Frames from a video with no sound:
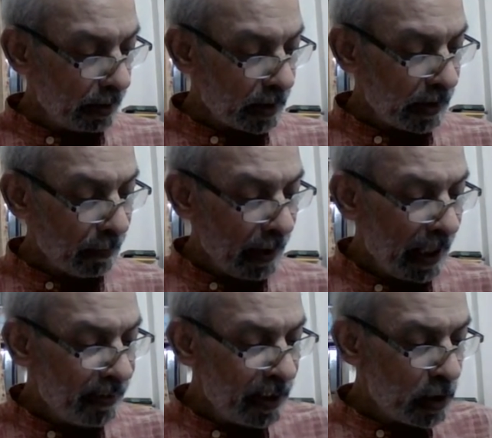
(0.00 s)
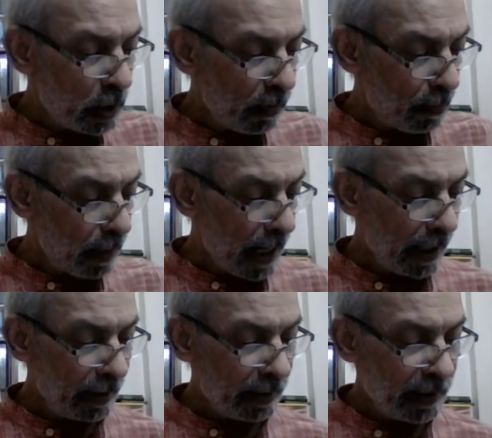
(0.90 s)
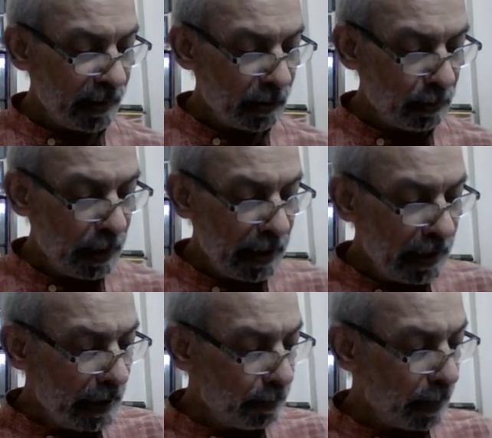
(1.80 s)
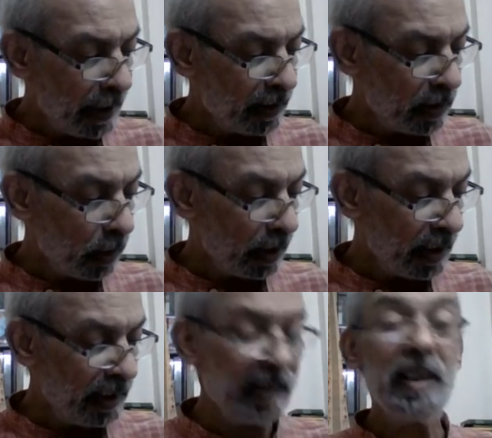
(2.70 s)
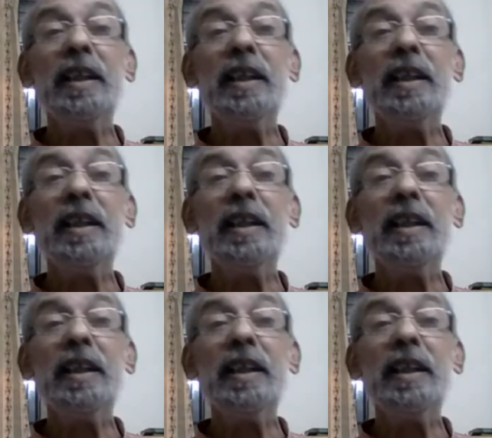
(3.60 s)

civilization of man is mainly based on his